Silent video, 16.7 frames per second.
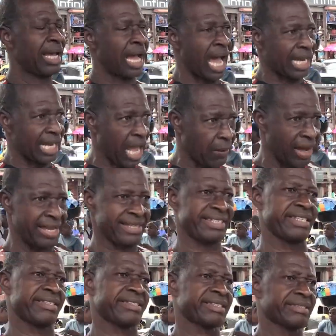
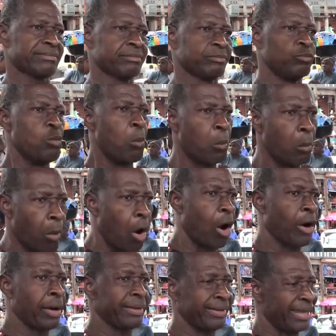allowances
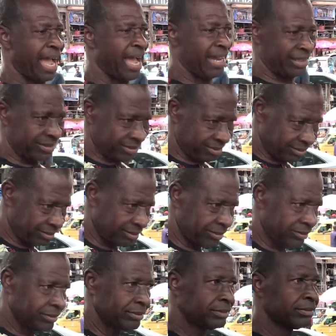more than
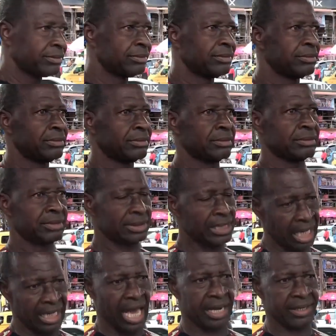
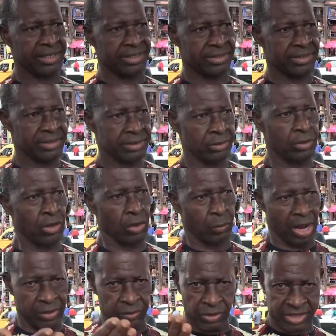salaries. But
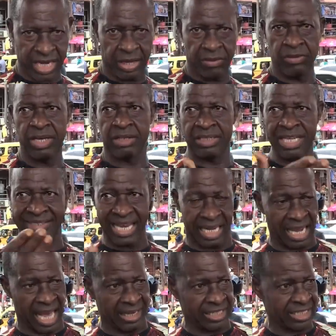when you say you increase
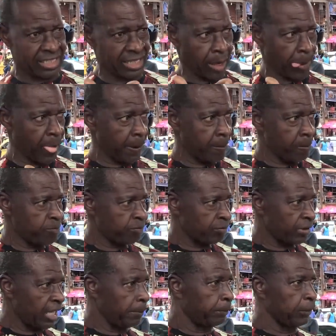salaries,
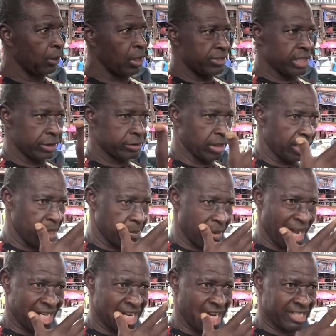it blows into the
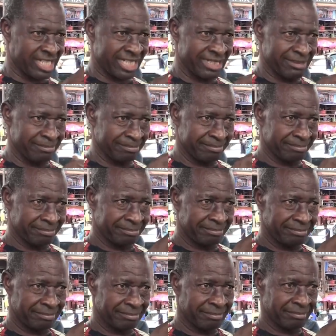market,
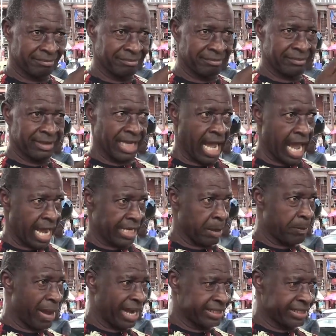and the